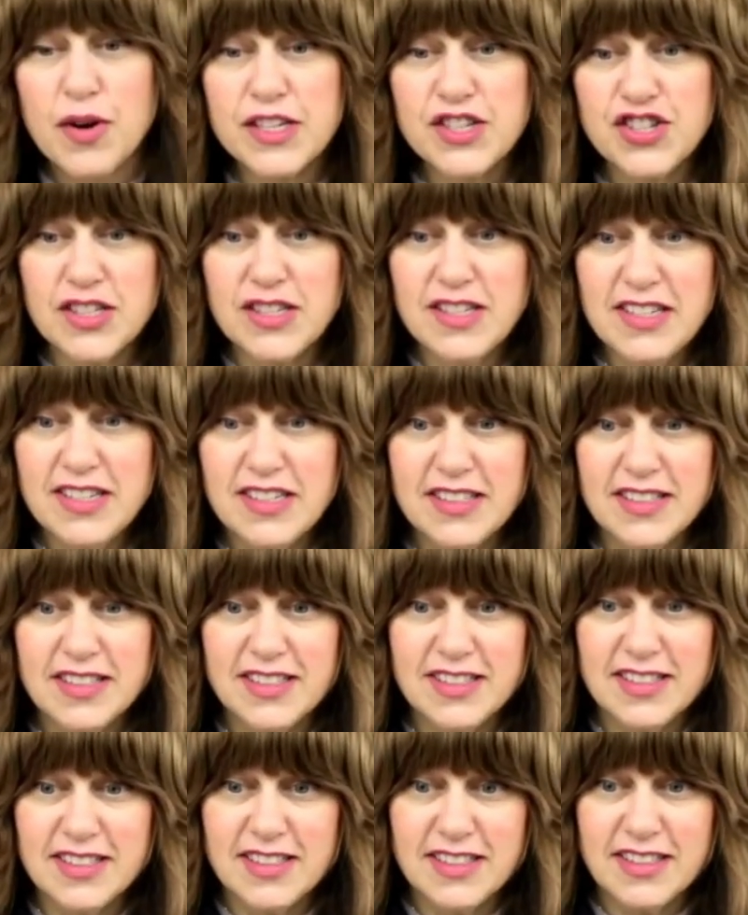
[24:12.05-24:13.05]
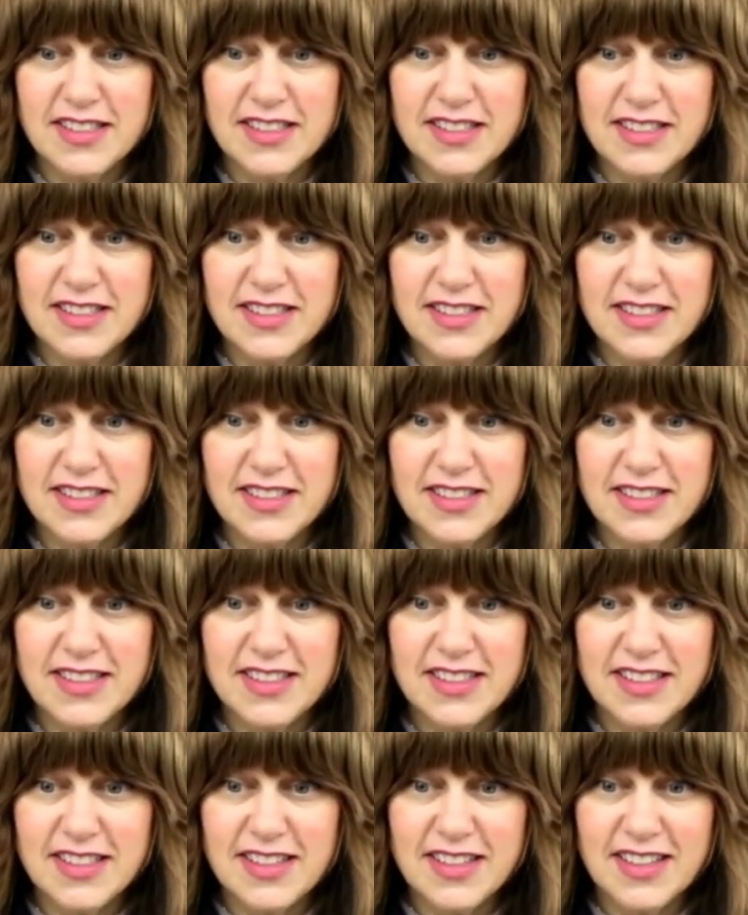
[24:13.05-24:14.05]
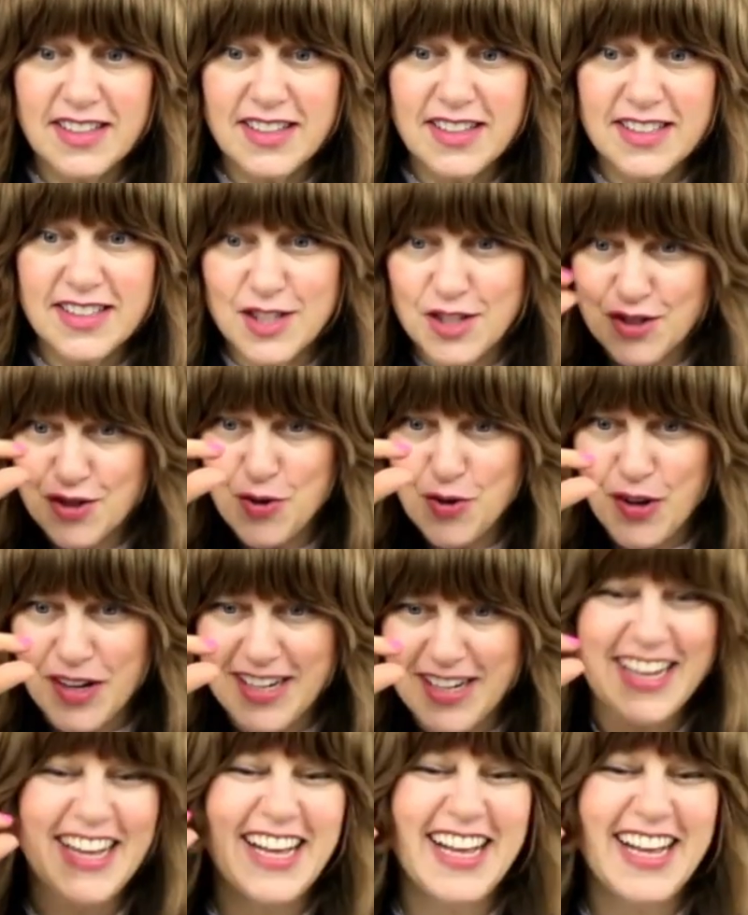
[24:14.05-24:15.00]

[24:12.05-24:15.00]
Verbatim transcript: question? I, I think sure. one